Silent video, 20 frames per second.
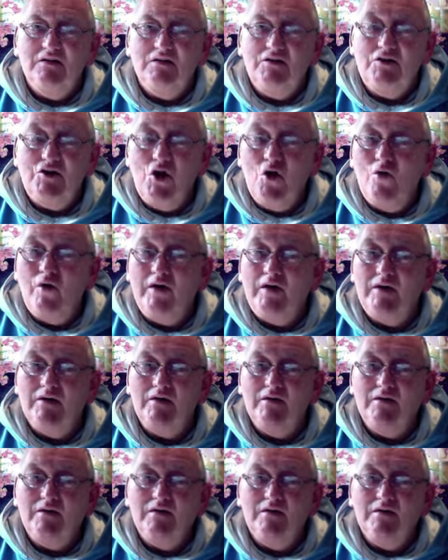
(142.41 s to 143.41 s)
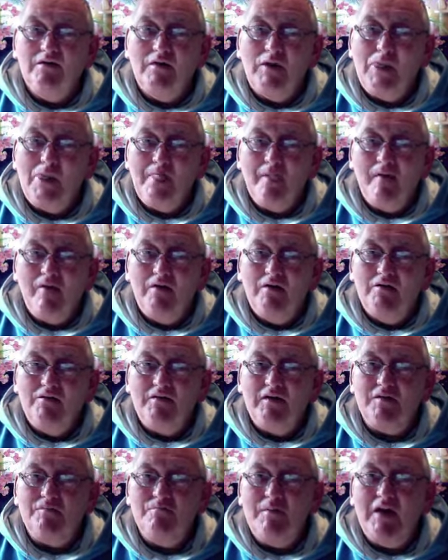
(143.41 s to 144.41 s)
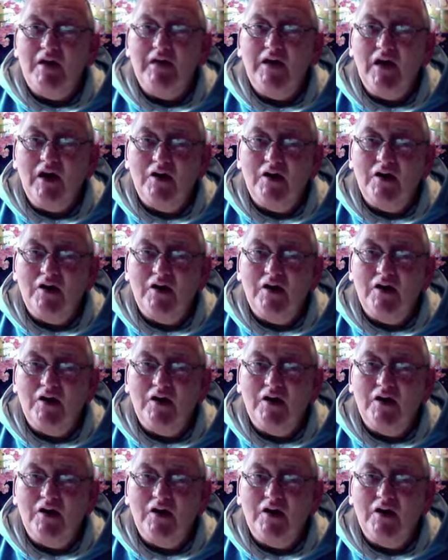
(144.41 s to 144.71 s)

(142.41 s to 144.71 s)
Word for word: knowing that many